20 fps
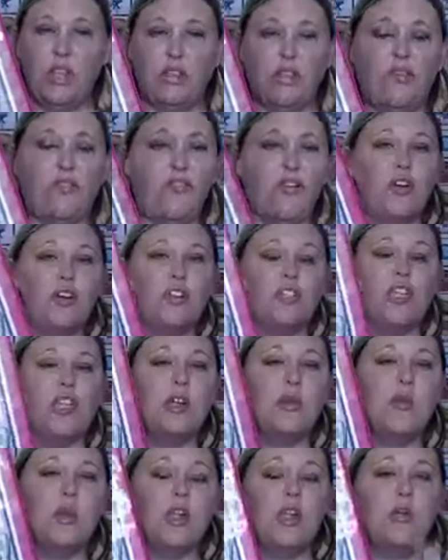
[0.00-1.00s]
The first
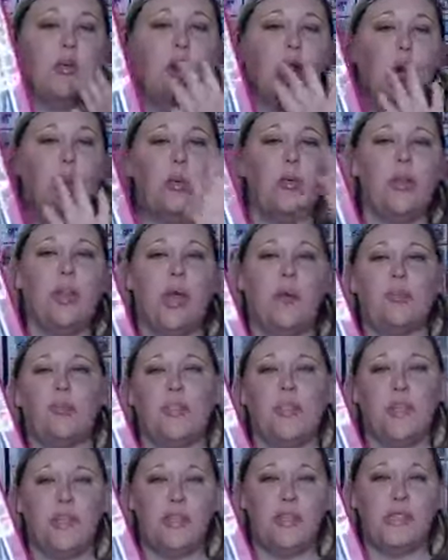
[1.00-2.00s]
thing, when you open
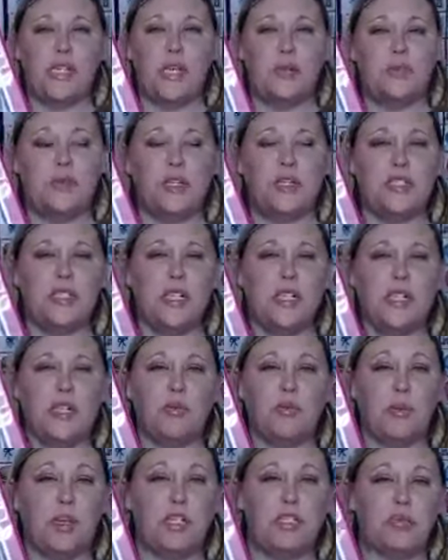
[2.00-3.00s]
up the
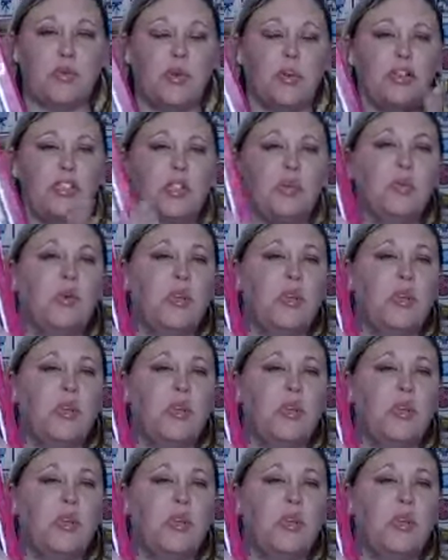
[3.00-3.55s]
TPT resource, you